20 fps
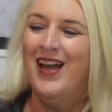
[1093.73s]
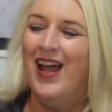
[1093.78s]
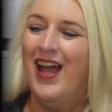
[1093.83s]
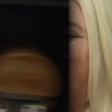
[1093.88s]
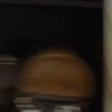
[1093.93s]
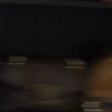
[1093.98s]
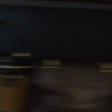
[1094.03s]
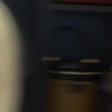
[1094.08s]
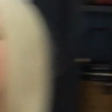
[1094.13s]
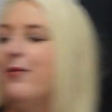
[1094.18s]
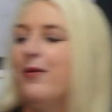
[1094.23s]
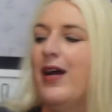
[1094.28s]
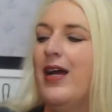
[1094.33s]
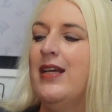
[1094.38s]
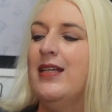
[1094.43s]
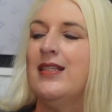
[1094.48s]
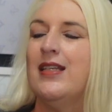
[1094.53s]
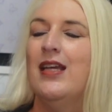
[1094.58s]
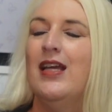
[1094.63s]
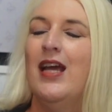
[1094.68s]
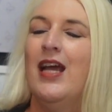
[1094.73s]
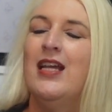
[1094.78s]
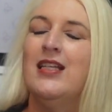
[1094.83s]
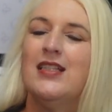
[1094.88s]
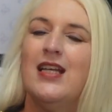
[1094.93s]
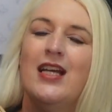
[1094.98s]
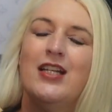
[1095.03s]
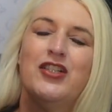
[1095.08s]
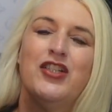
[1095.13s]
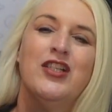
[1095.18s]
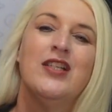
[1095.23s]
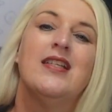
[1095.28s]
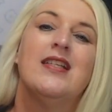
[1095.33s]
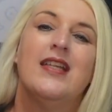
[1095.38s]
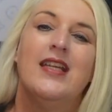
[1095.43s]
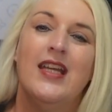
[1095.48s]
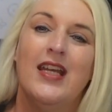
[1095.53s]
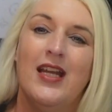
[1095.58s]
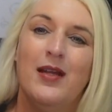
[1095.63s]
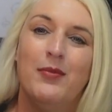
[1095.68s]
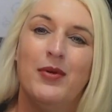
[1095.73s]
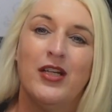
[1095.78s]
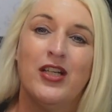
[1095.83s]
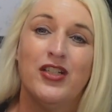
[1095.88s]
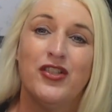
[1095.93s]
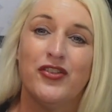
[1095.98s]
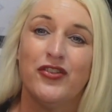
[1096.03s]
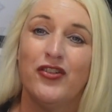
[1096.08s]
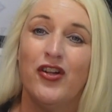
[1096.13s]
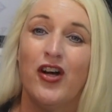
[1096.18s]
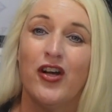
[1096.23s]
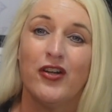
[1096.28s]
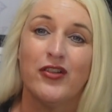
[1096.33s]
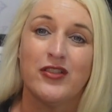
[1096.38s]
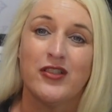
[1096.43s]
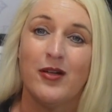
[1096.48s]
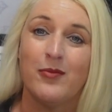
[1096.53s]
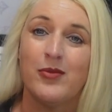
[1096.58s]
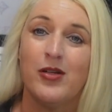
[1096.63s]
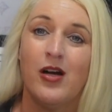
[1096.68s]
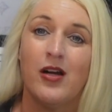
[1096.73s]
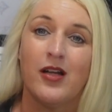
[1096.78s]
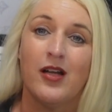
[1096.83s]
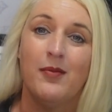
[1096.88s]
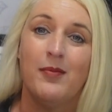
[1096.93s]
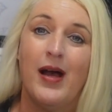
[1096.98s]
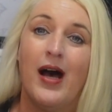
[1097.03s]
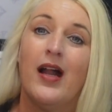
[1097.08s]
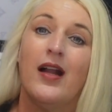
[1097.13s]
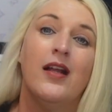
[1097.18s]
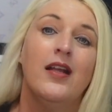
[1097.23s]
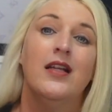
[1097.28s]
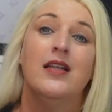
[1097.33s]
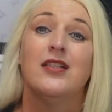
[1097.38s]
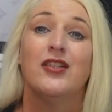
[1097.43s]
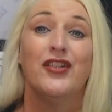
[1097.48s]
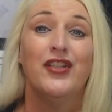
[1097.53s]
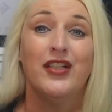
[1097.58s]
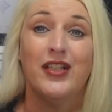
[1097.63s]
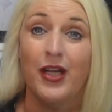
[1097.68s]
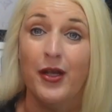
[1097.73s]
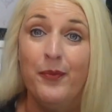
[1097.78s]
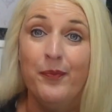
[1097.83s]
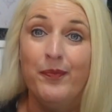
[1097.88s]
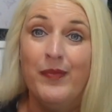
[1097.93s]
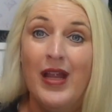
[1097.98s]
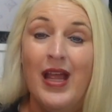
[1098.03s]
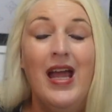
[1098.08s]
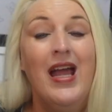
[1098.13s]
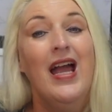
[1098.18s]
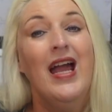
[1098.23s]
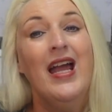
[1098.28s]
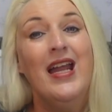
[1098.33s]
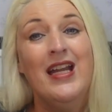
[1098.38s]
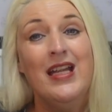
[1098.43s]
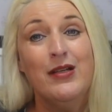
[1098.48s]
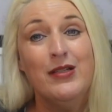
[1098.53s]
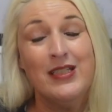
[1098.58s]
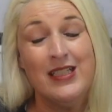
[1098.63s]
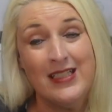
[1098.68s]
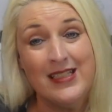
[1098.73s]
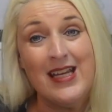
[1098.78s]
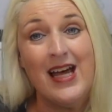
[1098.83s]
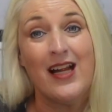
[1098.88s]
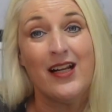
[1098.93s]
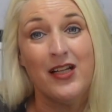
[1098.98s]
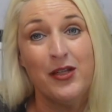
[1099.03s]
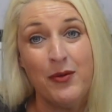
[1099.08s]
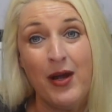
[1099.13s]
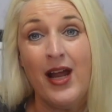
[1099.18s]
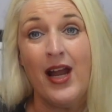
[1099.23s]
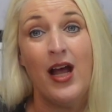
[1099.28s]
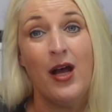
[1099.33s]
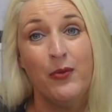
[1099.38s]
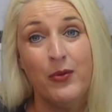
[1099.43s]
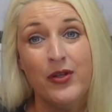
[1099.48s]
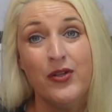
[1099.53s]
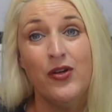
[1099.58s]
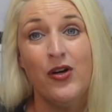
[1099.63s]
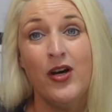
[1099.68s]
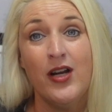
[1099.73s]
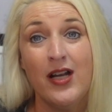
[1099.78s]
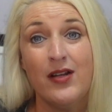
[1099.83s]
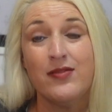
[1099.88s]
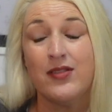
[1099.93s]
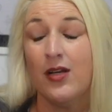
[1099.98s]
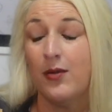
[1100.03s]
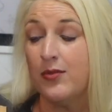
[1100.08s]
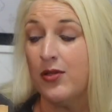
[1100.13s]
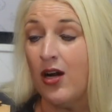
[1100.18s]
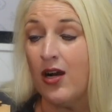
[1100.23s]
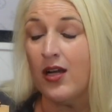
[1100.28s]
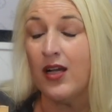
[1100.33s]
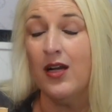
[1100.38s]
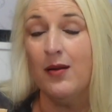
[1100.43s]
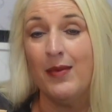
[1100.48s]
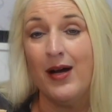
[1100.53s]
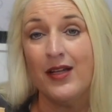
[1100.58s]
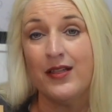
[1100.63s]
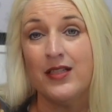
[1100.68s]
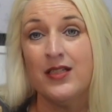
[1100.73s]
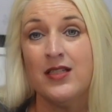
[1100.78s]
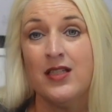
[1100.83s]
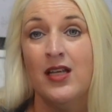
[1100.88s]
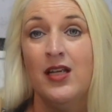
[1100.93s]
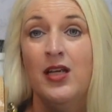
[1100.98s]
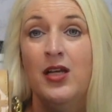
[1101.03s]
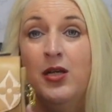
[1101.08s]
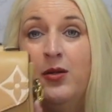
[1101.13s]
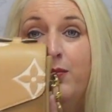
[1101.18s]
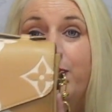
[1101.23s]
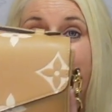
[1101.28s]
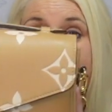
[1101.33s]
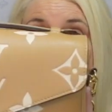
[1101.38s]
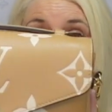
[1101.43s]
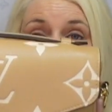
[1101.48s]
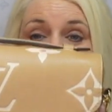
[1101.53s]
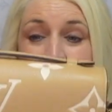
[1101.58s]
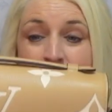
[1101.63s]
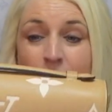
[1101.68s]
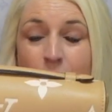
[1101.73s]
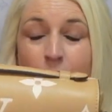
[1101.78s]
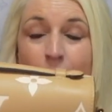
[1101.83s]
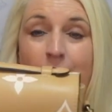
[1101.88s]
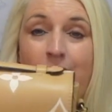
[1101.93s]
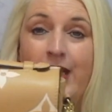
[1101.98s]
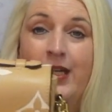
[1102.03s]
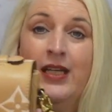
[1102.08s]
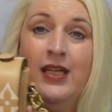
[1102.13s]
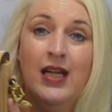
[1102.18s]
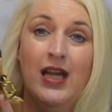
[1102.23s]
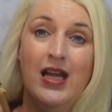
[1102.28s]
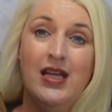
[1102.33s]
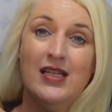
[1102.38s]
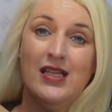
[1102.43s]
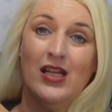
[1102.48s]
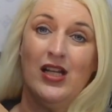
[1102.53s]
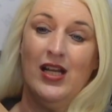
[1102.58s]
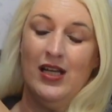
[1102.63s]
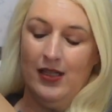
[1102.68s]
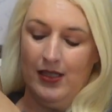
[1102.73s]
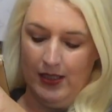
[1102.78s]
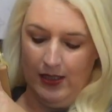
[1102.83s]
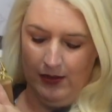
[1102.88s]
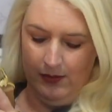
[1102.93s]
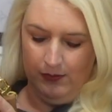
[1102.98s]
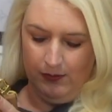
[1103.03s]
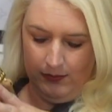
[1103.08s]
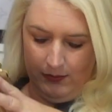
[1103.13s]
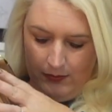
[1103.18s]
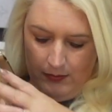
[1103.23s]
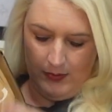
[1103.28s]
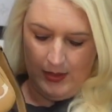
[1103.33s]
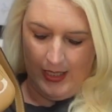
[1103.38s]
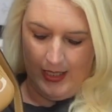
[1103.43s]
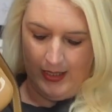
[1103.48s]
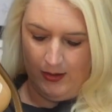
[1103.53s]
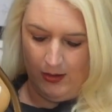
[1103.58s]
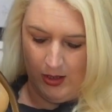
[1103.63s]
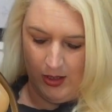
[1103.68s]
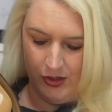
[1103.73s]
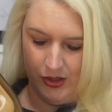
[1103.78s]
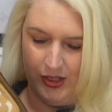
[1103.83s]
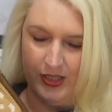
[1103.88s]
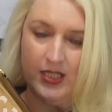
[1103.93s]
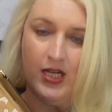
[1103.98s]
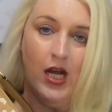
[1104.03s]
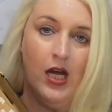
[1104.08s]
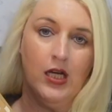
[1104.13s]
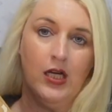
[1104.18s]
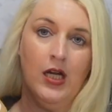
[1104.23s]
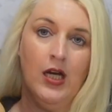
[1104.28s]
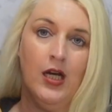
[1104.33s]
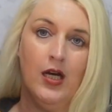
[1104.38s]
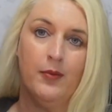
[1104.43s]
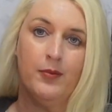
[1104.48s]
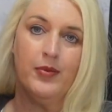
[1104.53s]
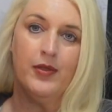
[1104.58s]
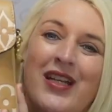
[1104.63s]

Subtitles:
So anyways, he's like, just get it because you're not going to stop talking about it until you do. And he is exactly right. I would not have stopped talking about this beauty queen until hang on, she's hung up.